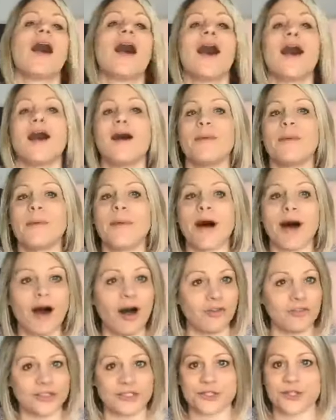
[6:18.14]

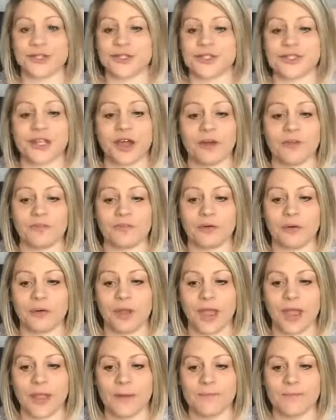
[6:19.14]
all this good stuff,
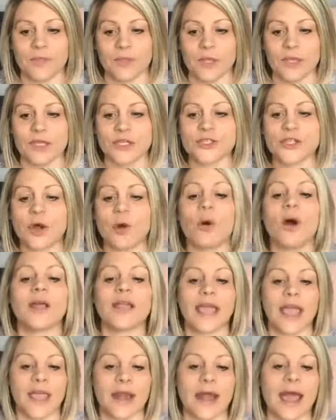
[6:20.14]
okay? So
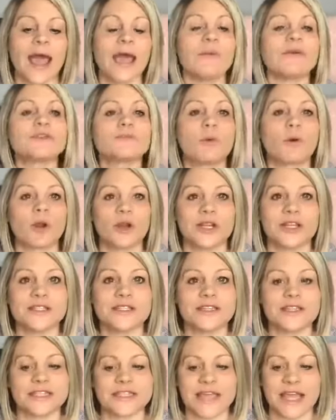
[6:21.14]
again, I was born
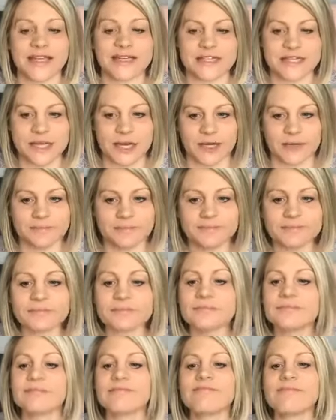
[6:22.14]
into this idea,
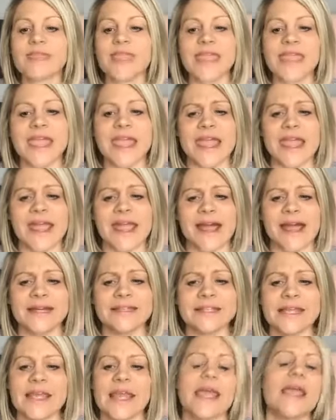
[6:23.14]

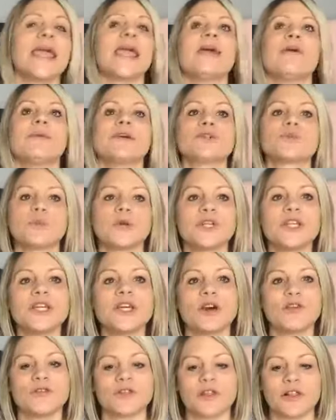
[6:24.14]
and it was
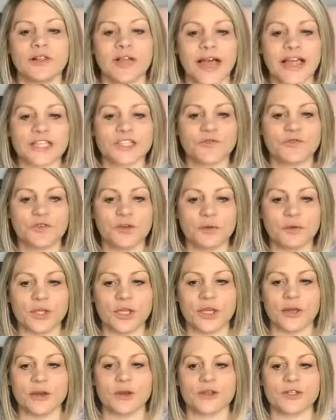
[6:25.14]
really over the last few
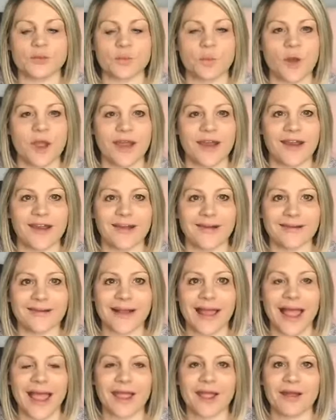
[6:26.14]
years where
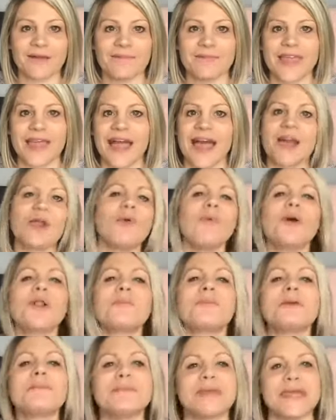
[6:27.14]
I don't want
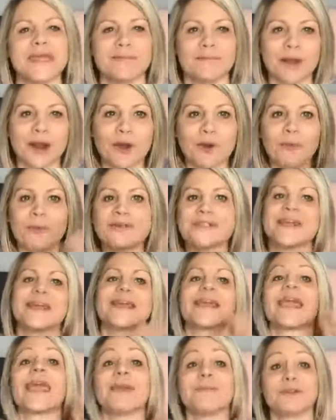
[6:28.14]
to be mean, but I almost
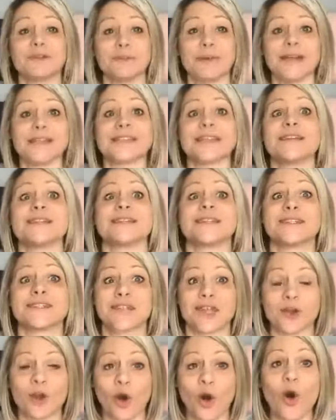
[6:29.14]
like came to my senses
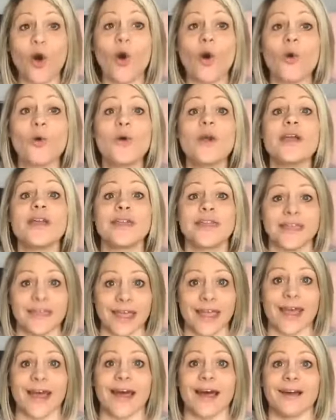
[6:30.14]
like, oh
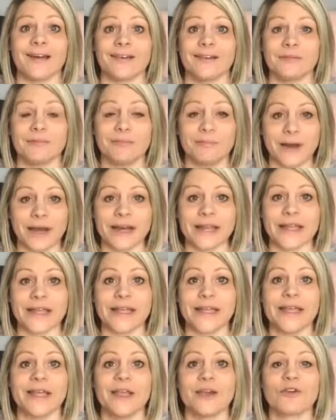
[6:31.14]
yeah,
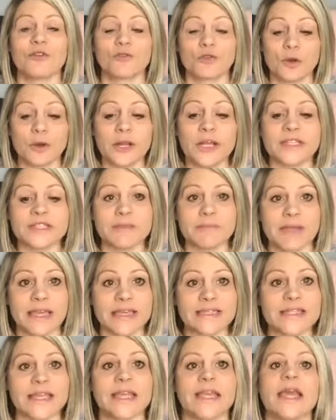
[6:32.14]
buddy, fruit is
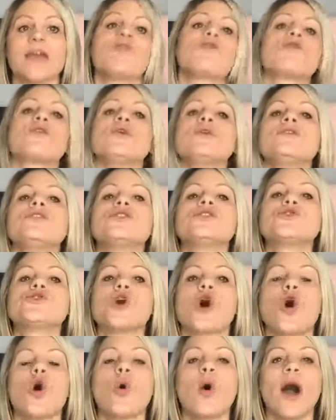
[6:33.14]
amazing, and fruit's
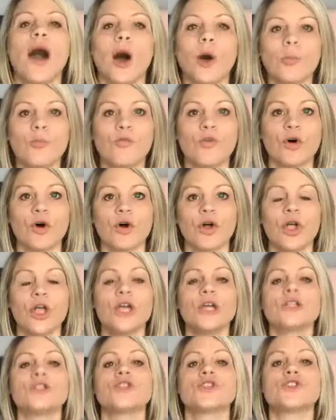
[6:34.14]
so helpful
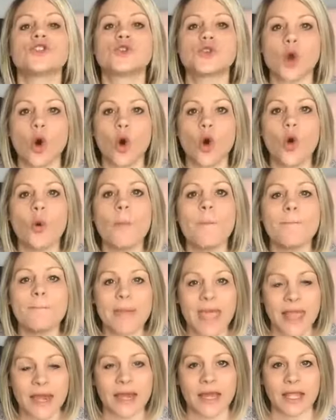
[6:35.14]
to so
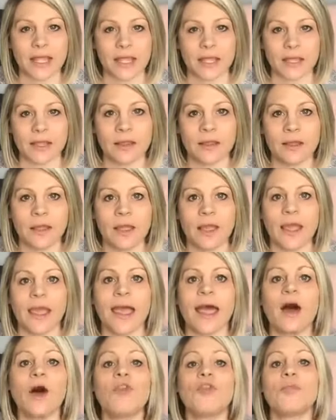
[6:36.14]
many
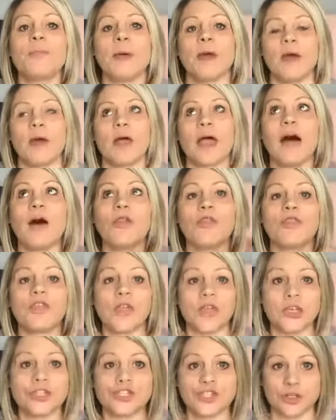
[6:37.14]
health
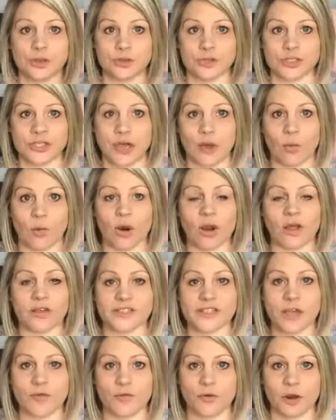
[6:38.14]
issues that we're all
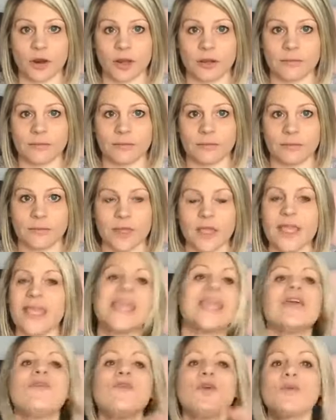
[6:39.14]
suffering.
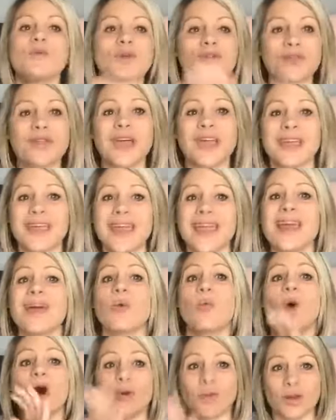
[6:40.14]
Even with like
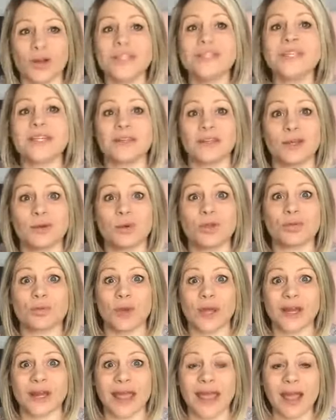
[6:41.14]
what we're dealing with
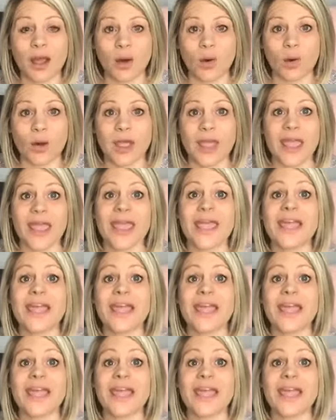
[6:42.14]
right now,